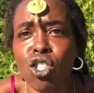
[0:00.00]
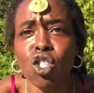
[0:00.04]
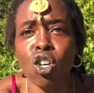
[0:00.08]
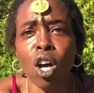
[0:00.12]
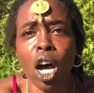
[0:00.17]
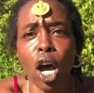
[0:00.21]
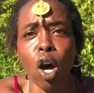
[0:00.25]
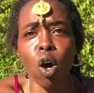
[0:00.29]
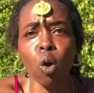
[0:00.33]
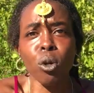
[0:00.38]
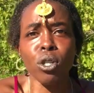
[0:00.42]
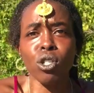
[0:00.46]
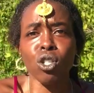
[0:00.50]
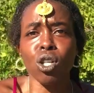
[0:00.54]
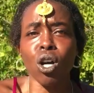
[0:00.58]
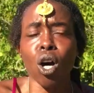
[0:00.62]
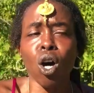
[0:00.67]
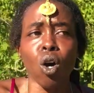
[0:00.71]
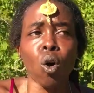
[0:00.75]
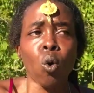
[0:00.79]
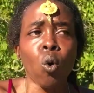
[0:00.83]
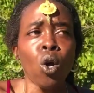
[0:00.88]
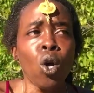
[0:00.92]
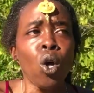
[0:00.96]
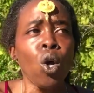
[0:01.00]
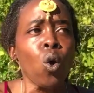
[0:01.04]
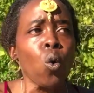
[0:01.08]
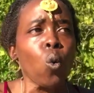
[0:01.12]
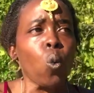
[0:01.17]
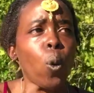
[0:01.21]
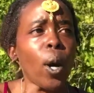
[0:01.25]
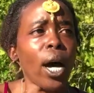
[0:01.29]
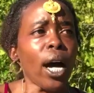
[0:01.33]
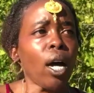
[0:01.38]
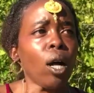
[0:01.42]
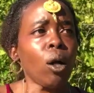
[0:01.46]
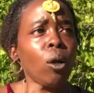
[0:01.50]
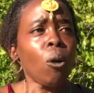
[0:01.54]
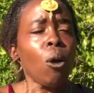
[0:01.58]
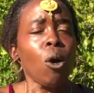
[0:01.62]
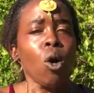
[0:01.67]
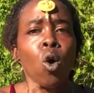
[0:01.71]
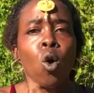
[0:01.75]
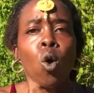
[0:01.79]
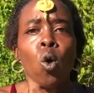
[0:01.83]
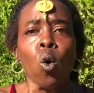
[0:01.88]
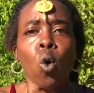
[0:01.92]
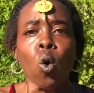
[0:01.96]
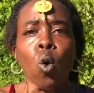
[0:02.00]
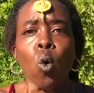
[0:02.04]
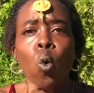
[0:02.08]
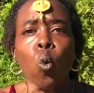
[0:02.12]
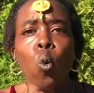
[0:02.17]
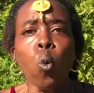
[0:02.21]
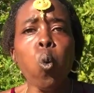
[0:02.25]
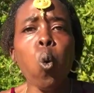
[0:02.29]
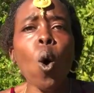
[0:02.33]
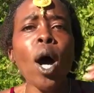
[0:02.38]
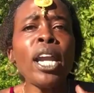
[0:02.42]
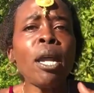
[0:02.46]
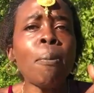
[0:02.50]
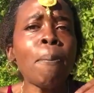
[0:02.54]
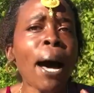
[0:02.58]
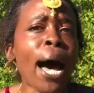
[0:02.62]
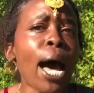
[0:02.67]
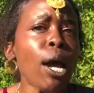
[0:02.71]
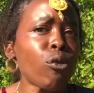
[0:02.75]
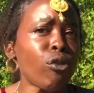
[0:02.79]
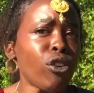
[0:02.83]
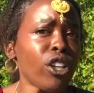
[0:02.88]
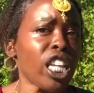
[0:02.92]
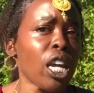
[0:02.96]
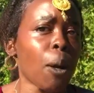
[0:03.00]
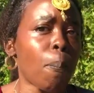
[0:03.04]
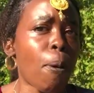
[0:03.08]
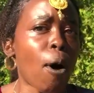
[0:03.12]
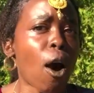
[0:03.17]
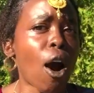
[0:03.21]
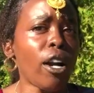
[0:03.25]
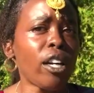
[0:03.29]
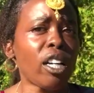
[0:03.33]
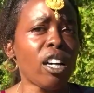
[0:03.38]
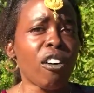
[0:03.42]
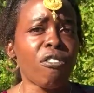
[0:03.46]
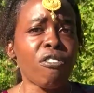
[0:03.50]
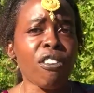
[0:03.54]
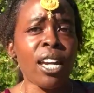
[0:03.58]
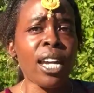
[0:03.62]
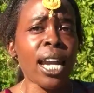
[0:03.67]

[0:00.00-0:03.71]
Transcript: So I always go, well, what am I really a part of?